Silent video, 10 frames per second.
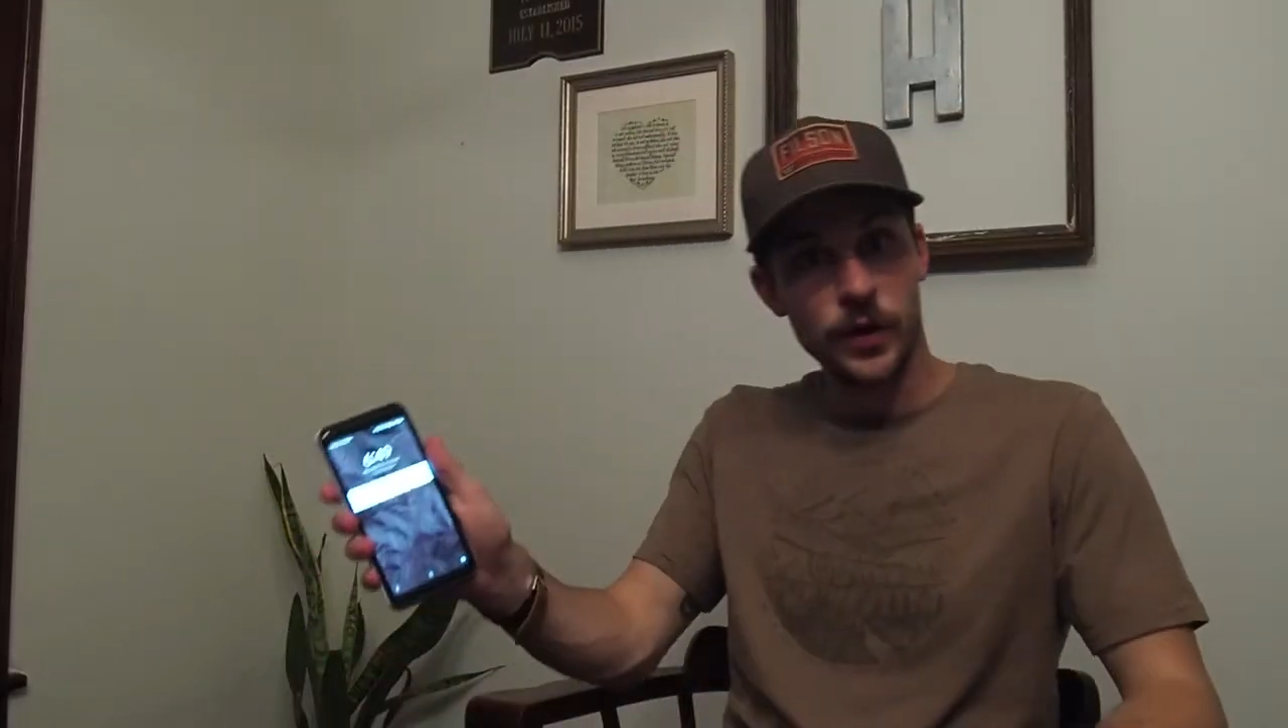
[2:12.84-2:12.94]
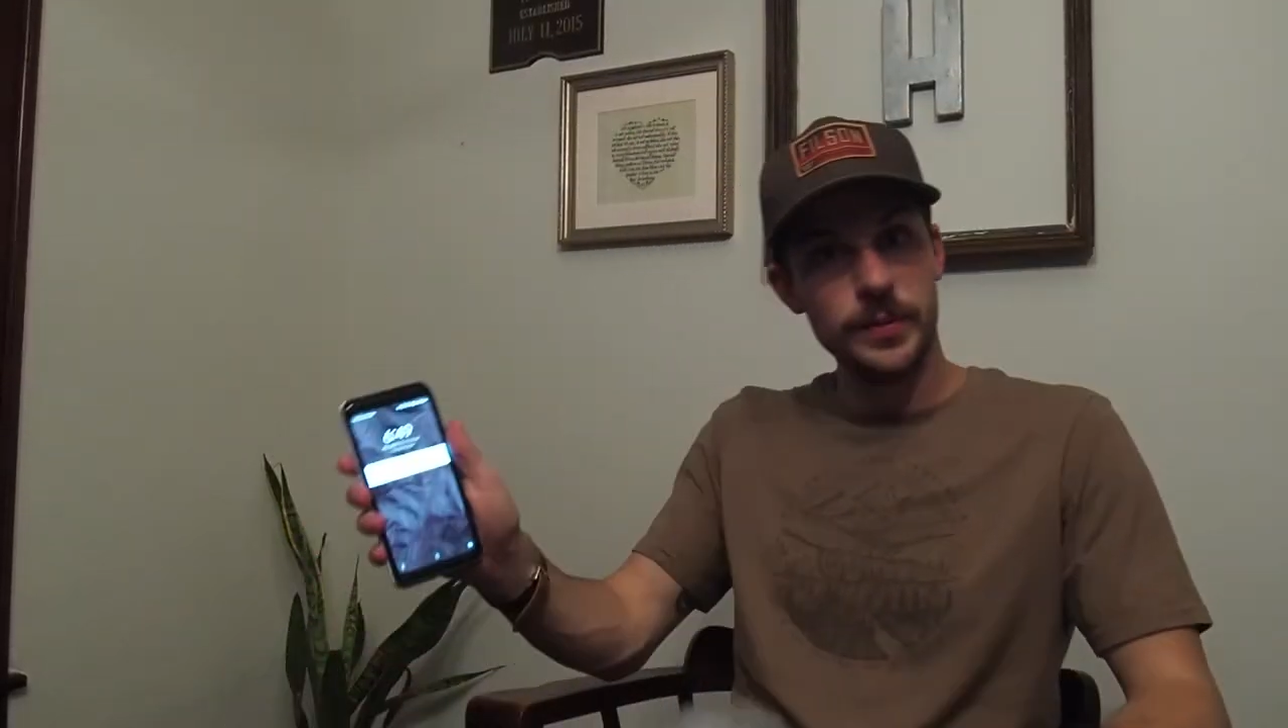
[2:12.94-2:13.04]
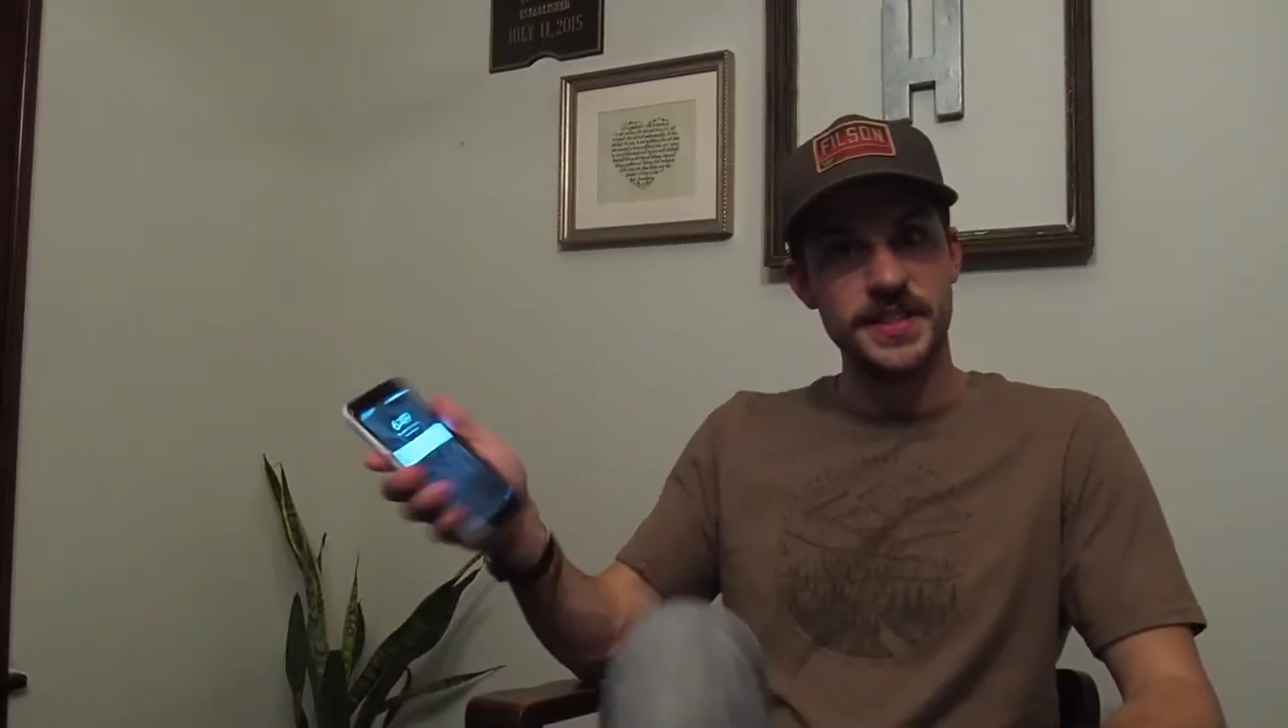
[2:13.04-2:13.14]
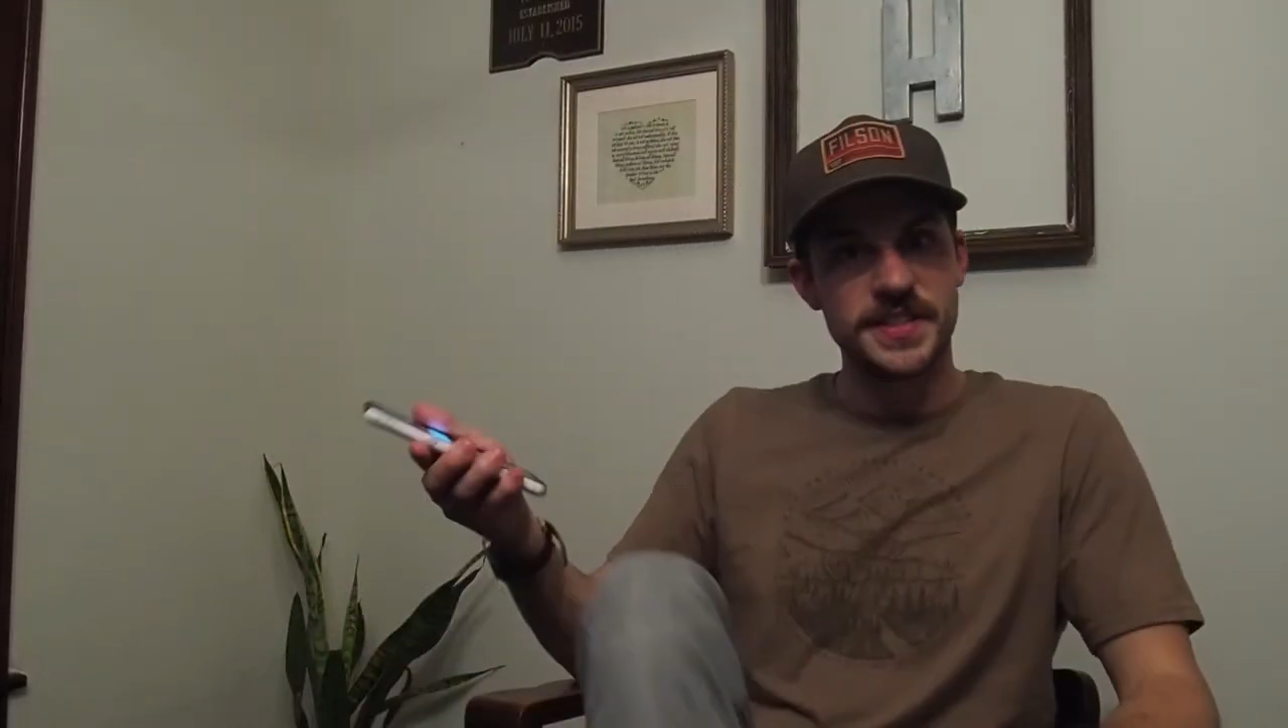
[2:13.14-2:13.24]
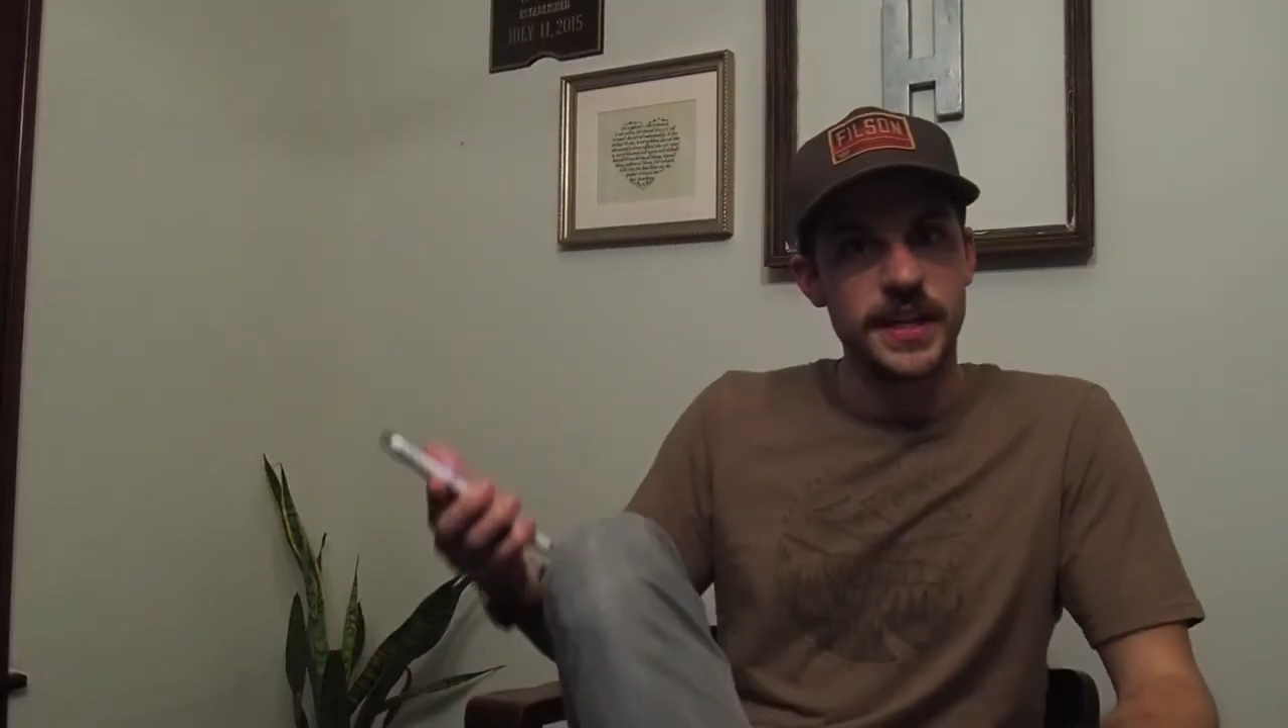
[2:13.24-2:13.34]
to
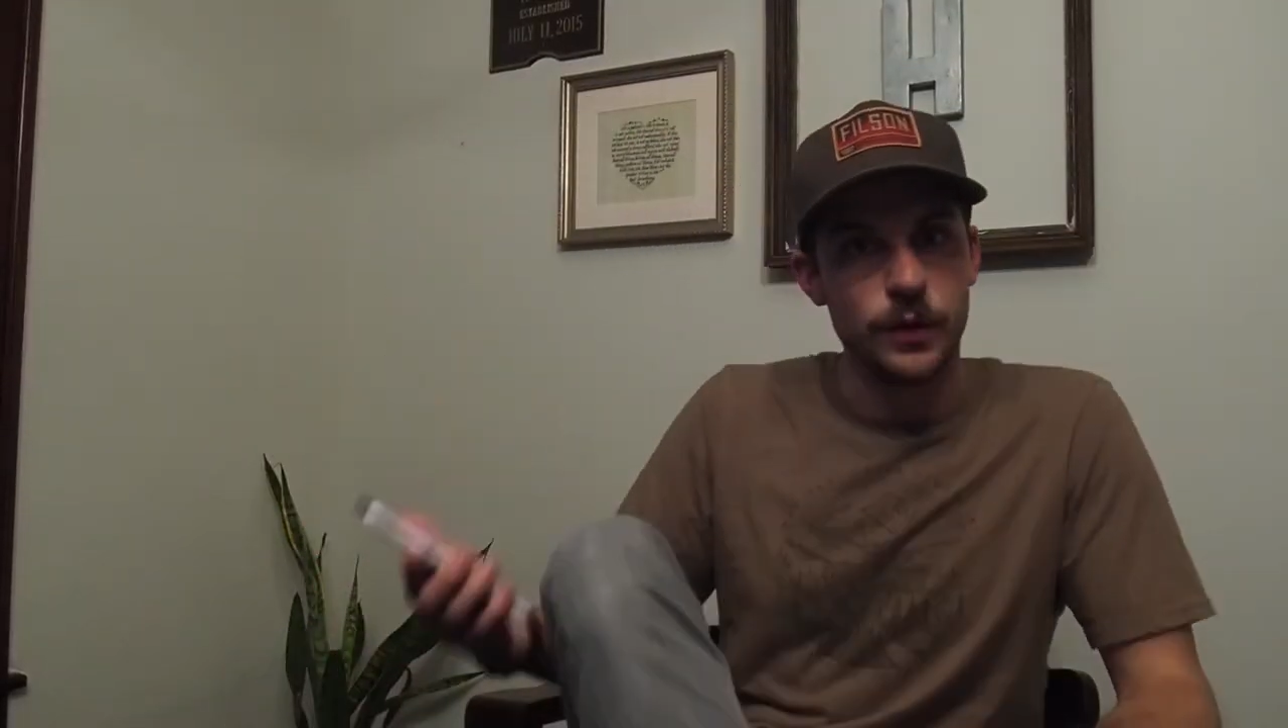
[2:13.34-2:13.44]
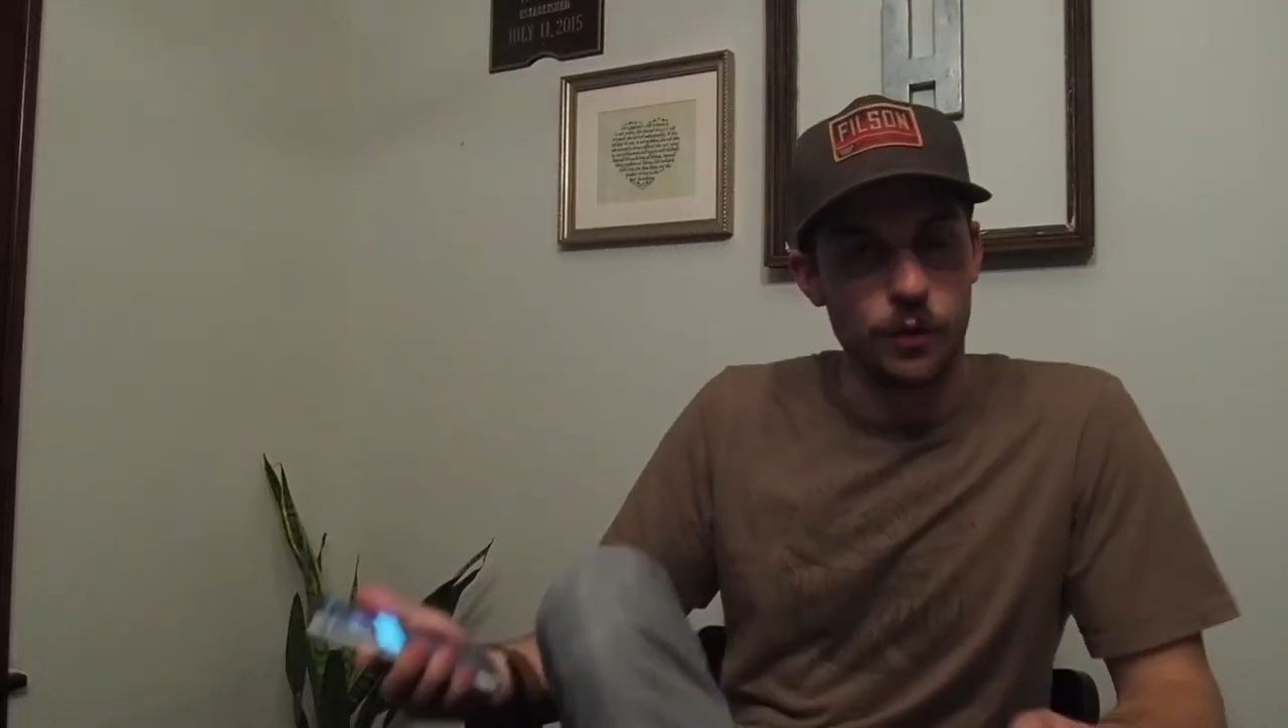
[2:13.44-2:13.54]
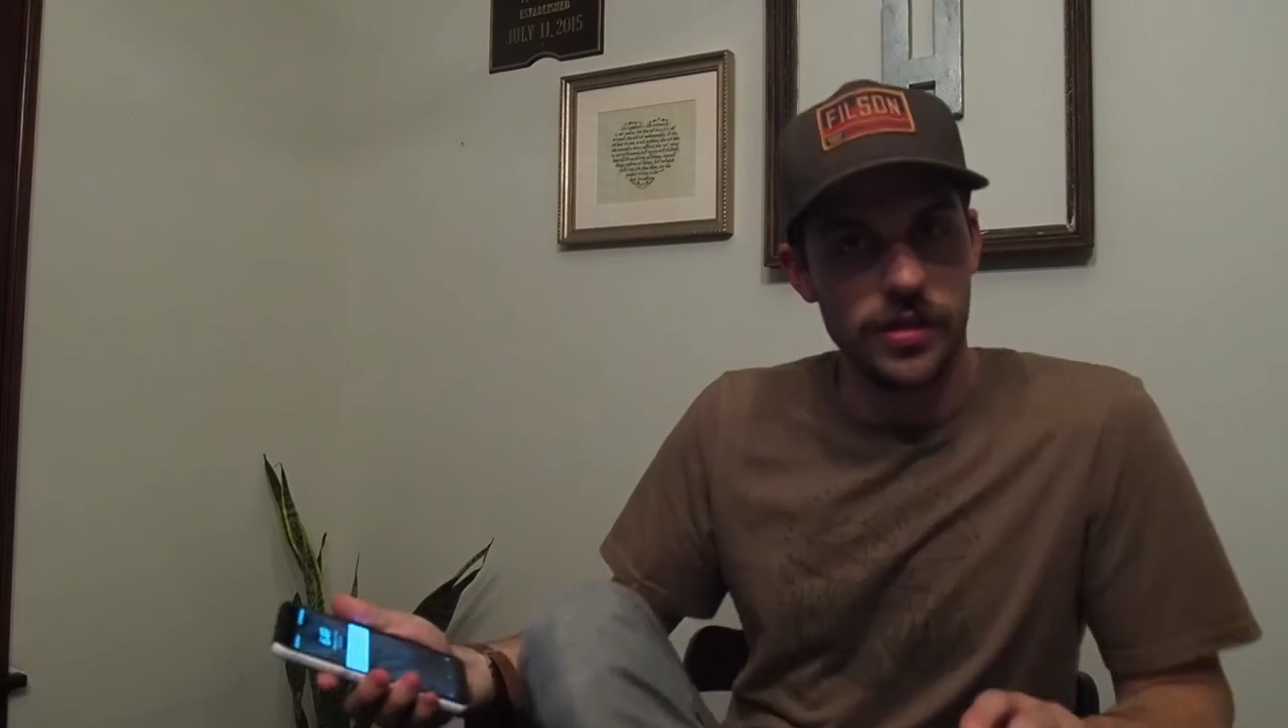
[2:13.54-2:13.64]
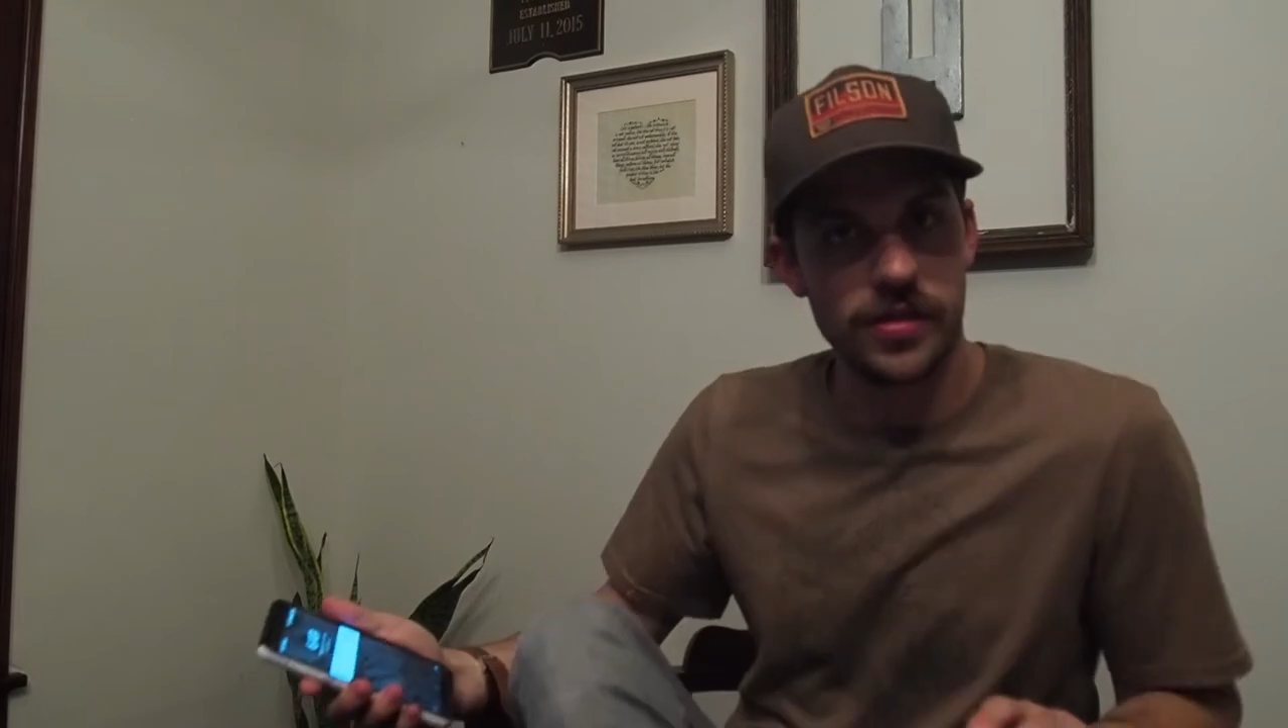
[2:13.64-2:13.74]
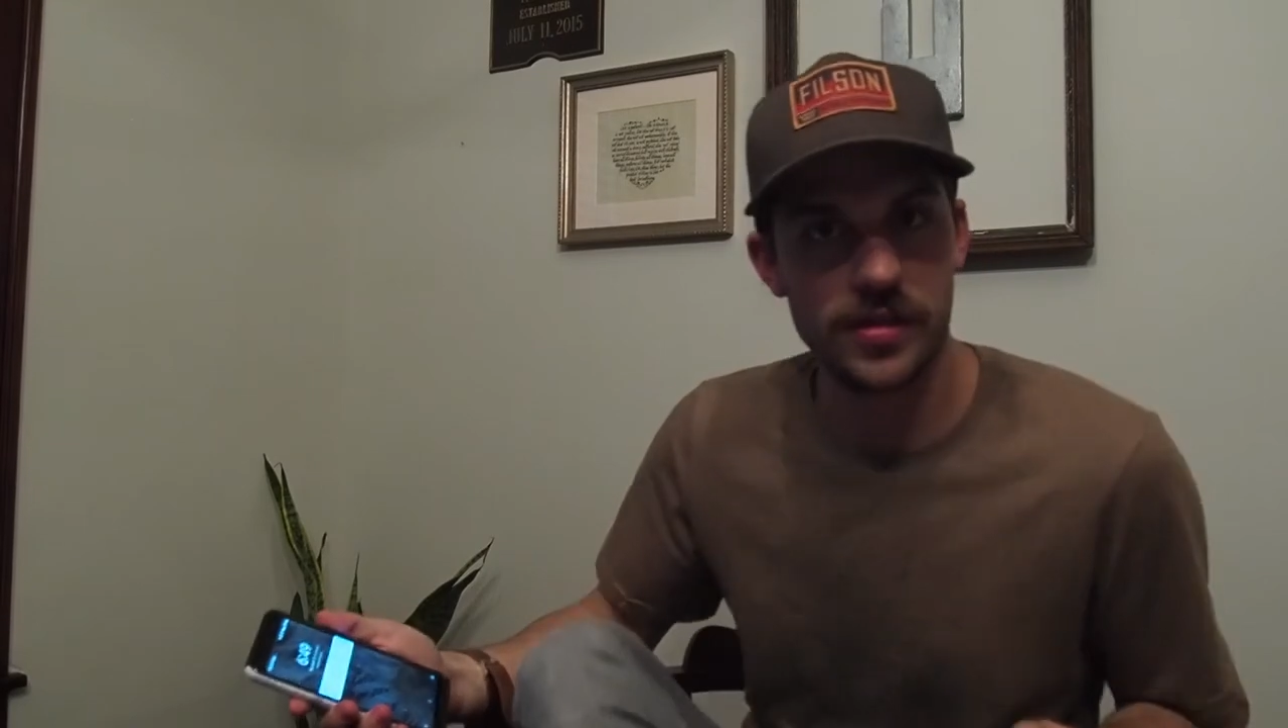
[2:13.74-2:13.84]
be sitting
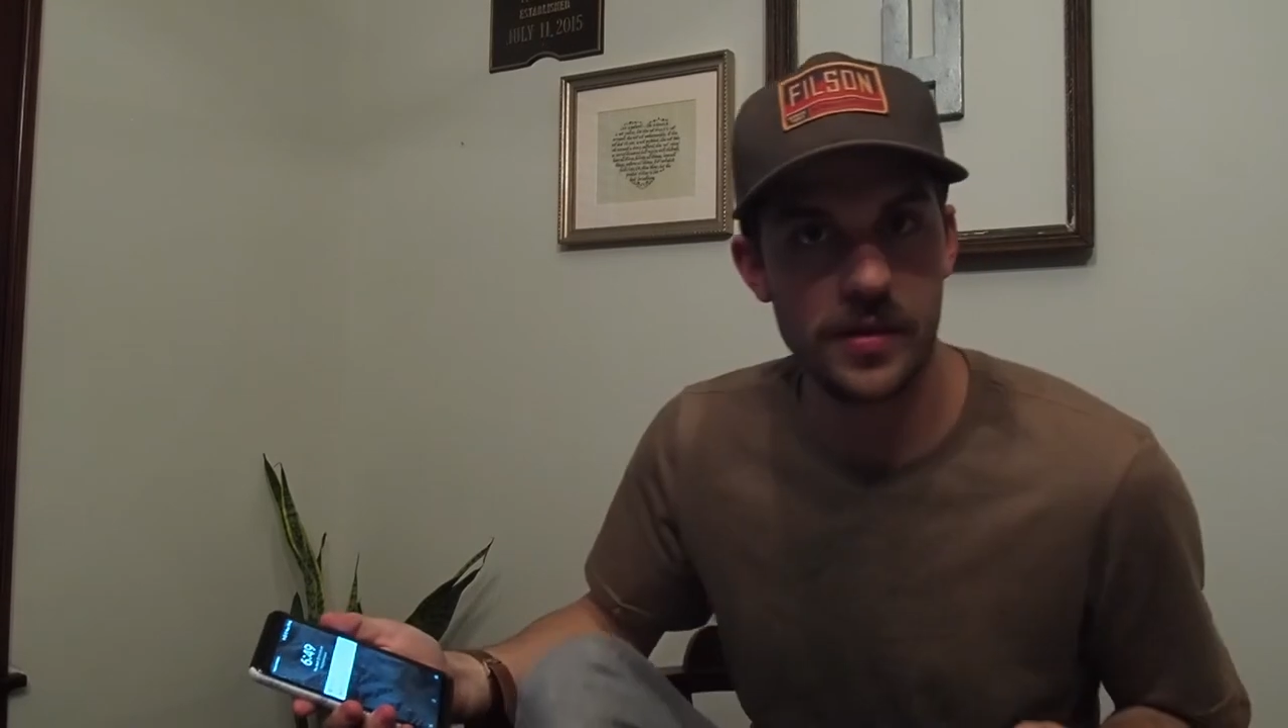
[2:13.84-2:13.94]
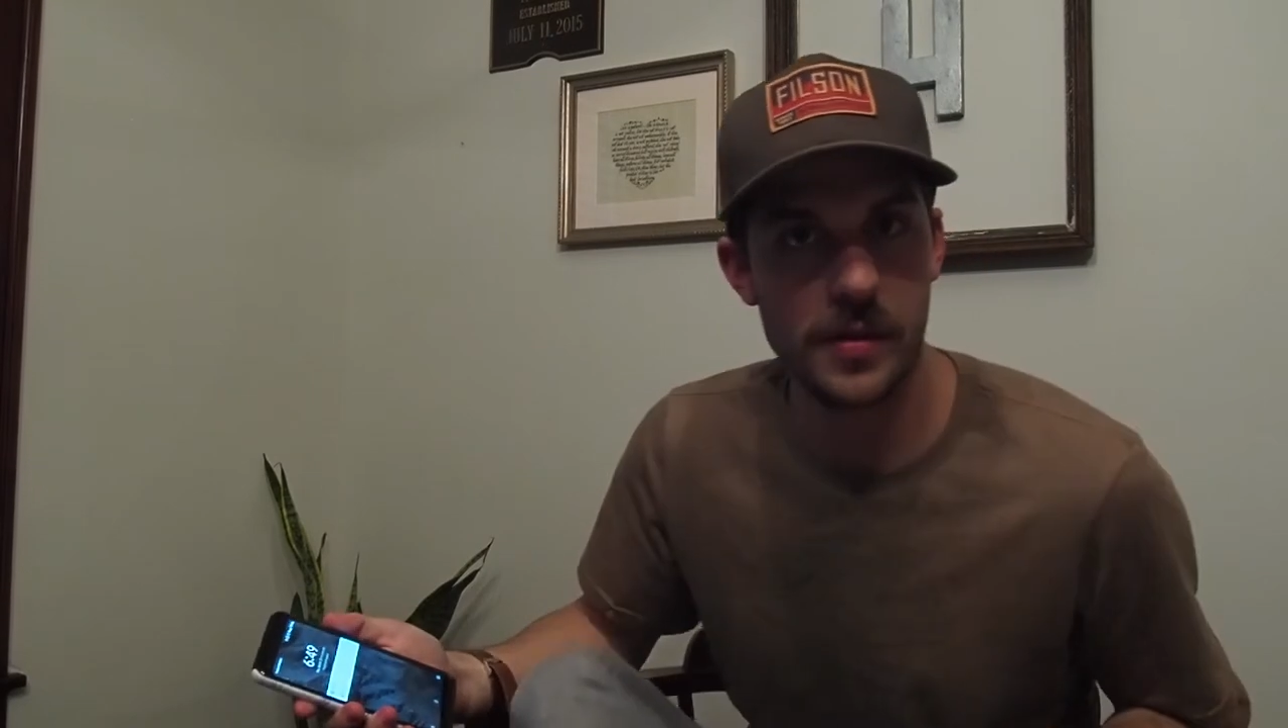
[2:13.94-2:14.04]
with